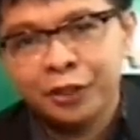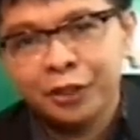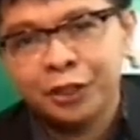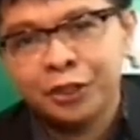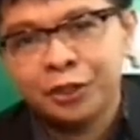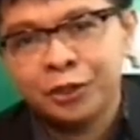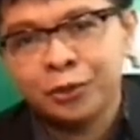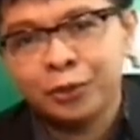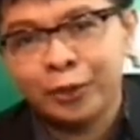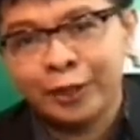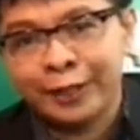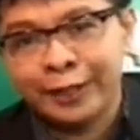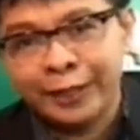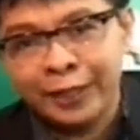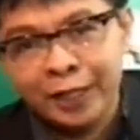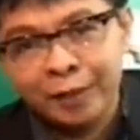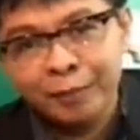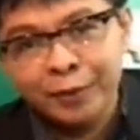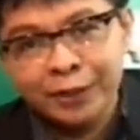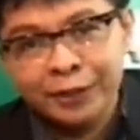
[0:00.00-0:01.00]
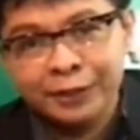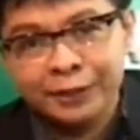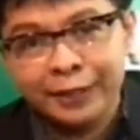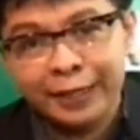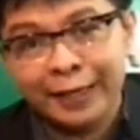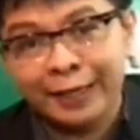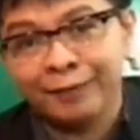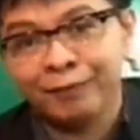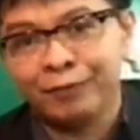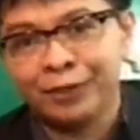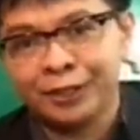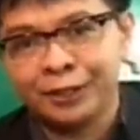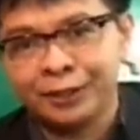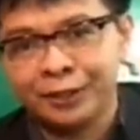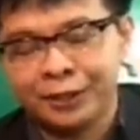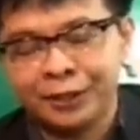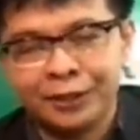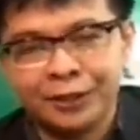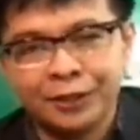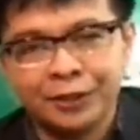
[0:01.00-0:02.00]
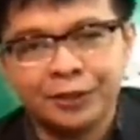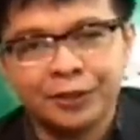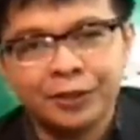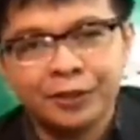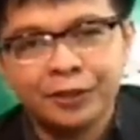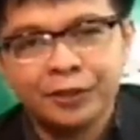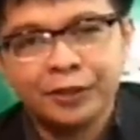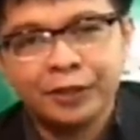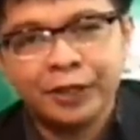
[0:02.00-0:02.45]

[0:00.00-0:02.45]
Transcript: is through economics and business.